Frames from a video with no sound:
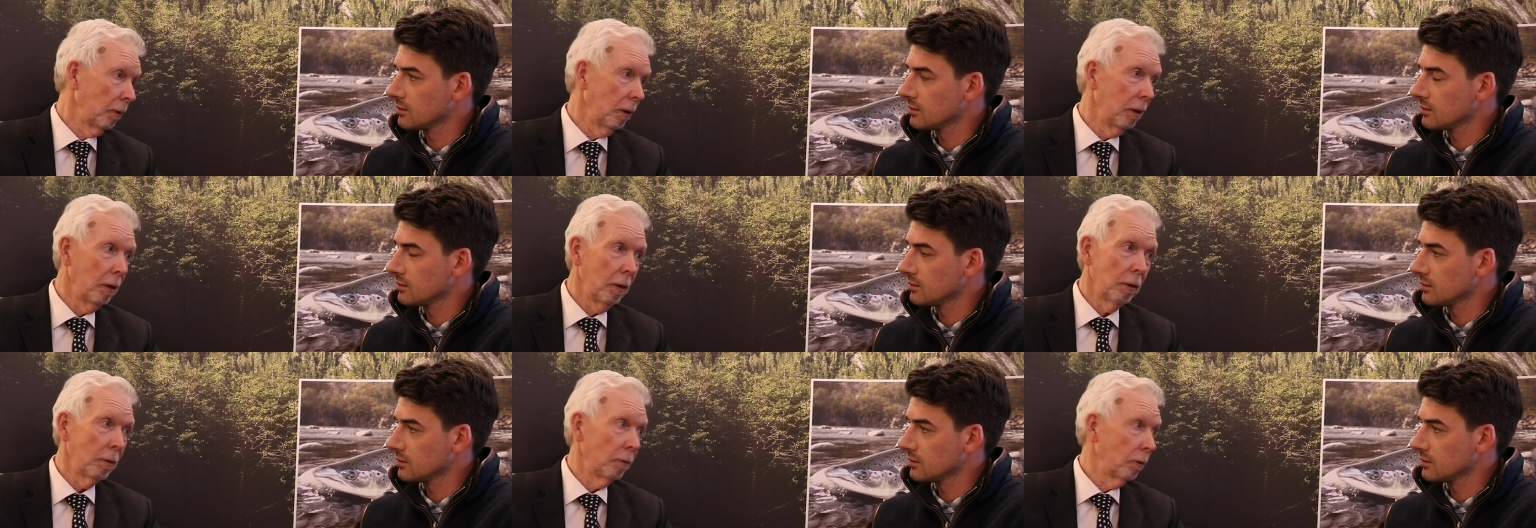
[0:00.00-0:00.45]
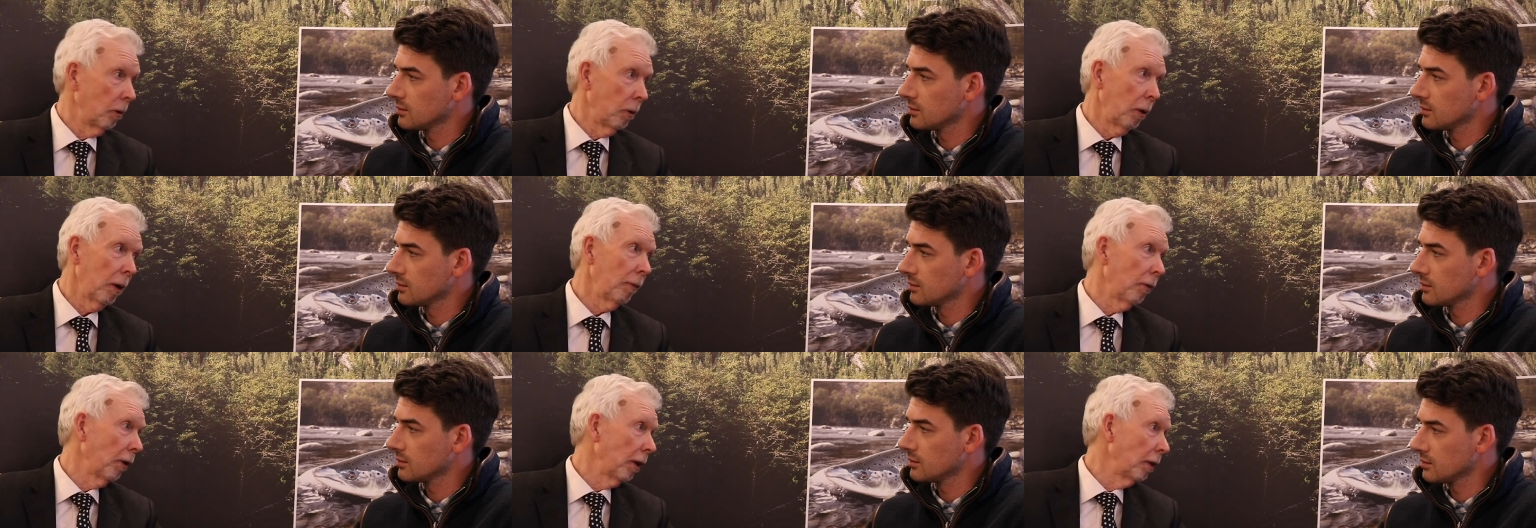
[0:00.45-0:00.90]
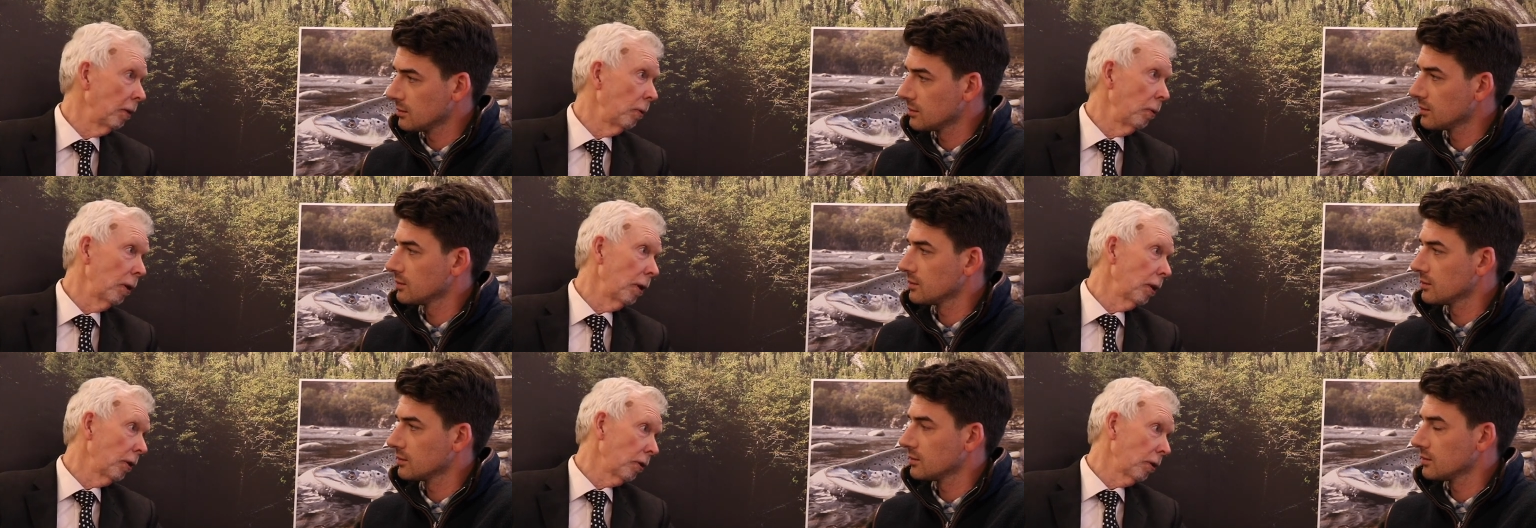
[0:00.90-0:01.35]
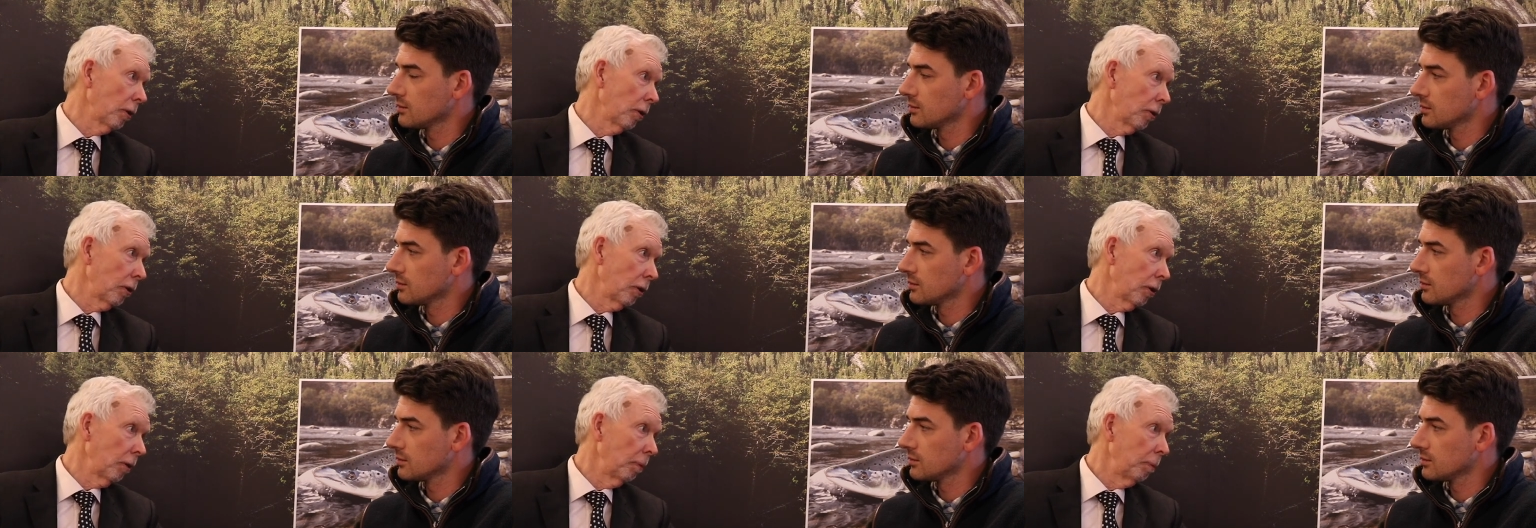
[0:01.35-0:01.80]
Speaker 1: you know, quite frankly, work's
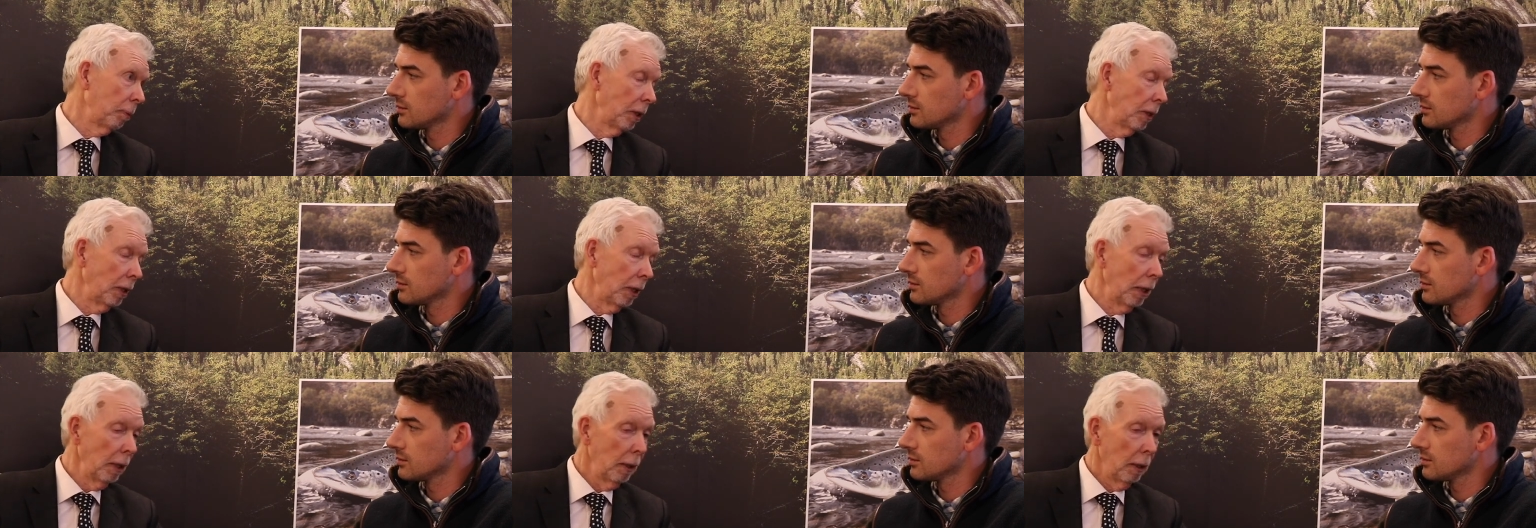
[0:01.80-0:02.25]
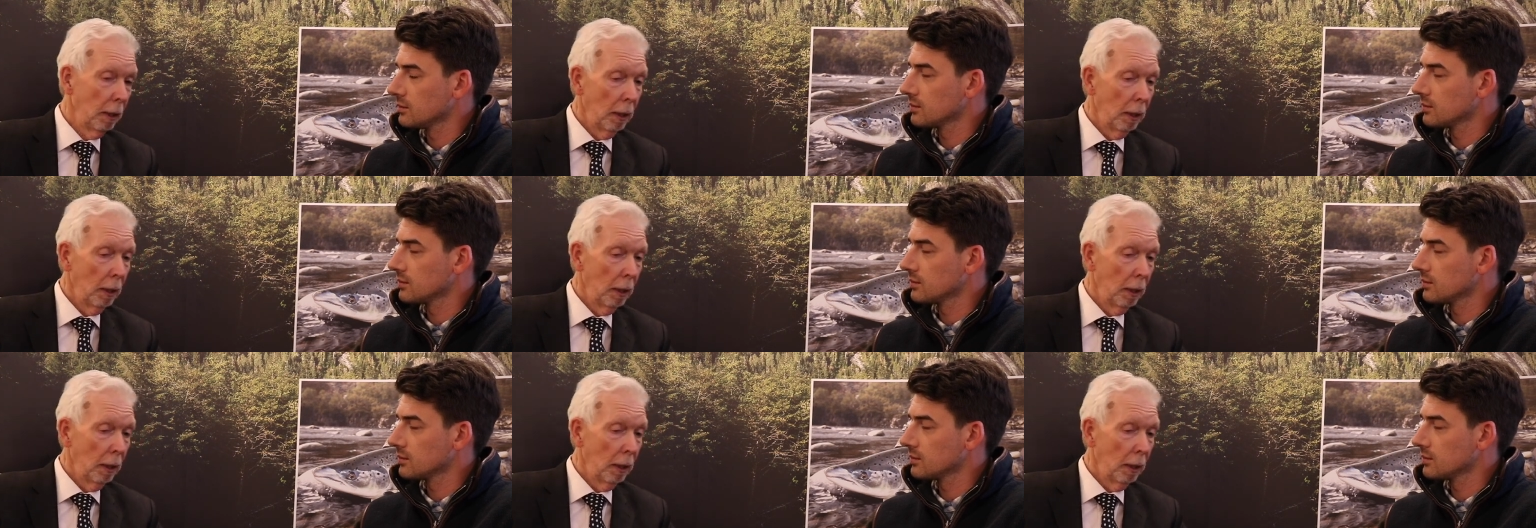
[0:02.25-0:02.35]
got so busy.